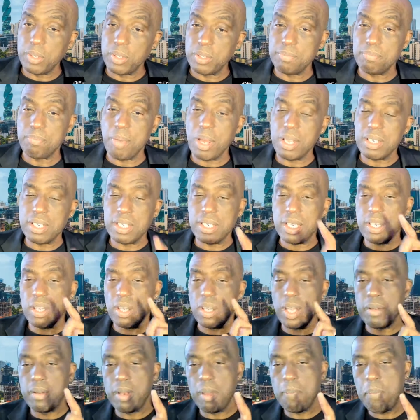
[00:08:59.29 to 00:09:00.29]
But
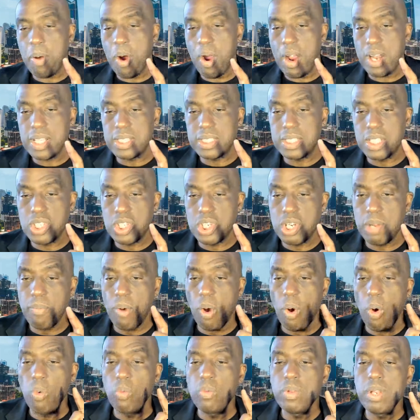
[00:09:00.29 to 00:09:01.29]
the partisanship
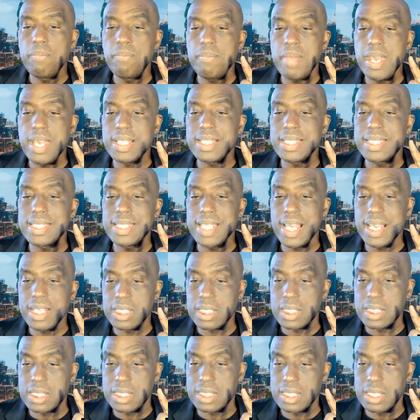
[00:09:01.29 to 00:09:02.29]
only makes
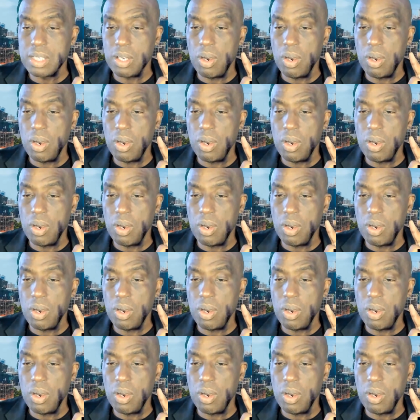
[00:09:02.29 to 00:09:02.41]
sense.